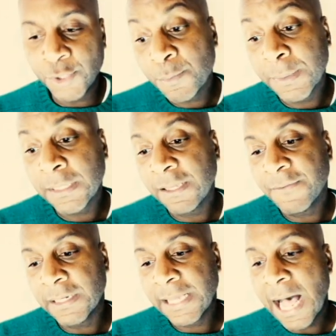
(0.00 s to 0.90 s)
Do you believe
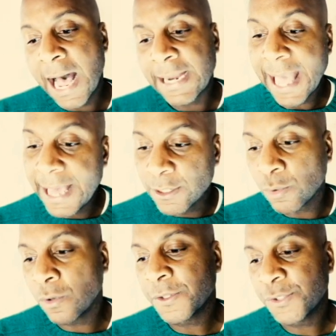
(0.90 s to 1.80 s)
in God and
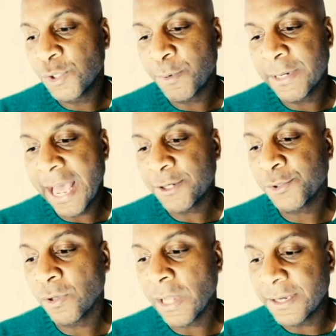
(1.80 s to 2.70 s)
or the
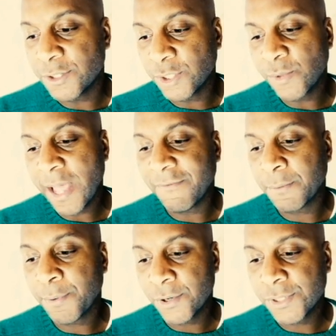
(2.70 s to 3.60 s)
supernatural, and do you have a
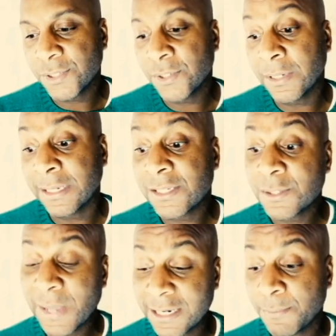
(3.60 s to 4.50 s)
personal
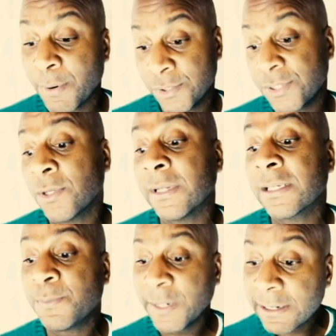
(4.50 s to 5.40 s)
any personal
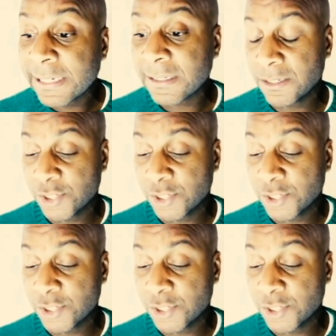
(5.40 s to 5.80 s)
experience to